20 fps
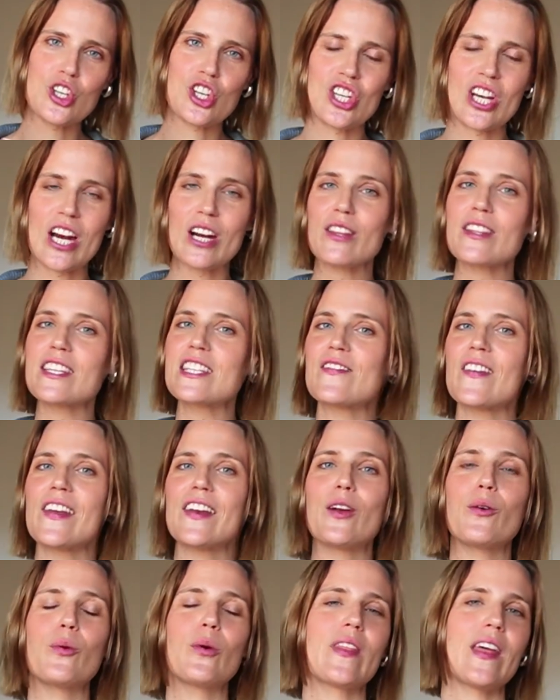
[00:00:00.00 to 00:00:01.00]
Share this
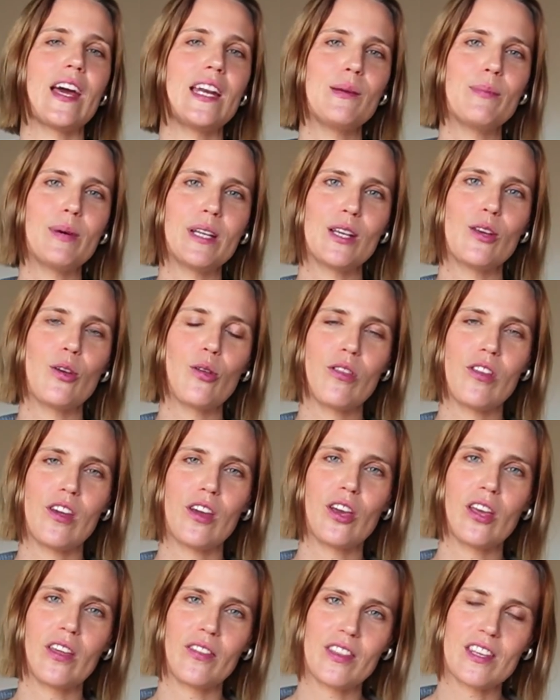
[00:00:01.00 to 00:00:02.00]
video with anybody you
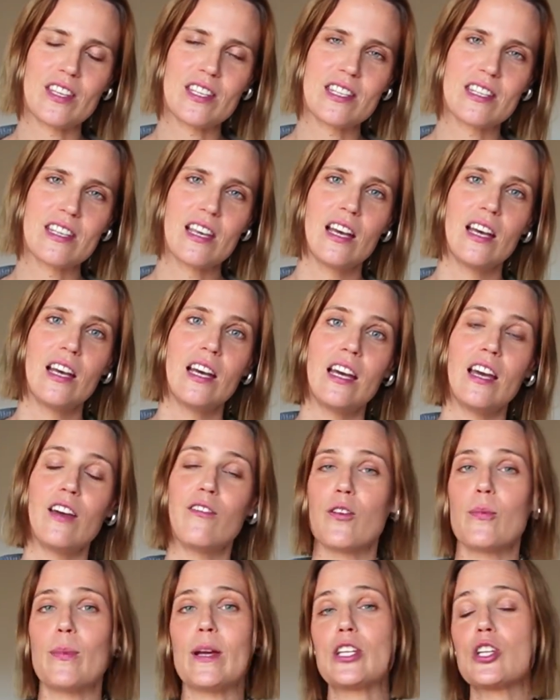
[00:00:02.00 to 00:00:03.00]
think this
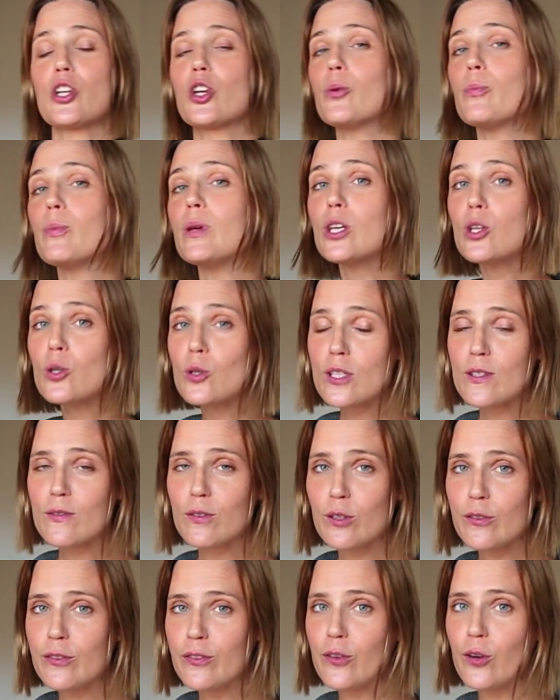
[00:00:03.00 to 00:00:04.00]
information could be
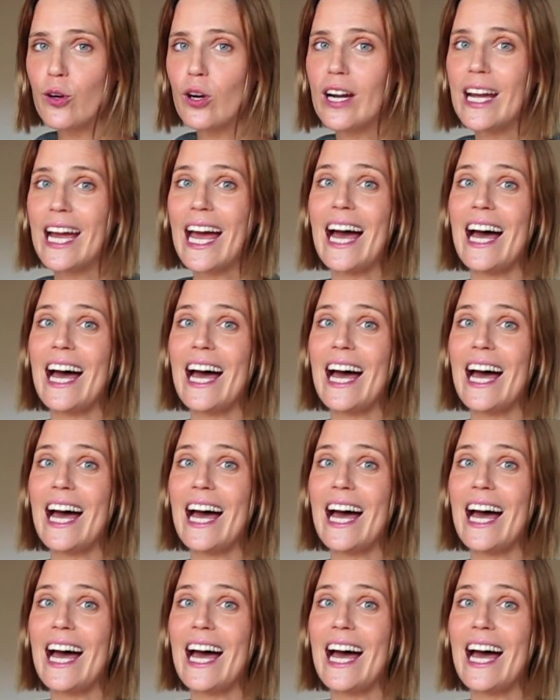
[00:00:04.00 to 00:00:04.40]
useful for.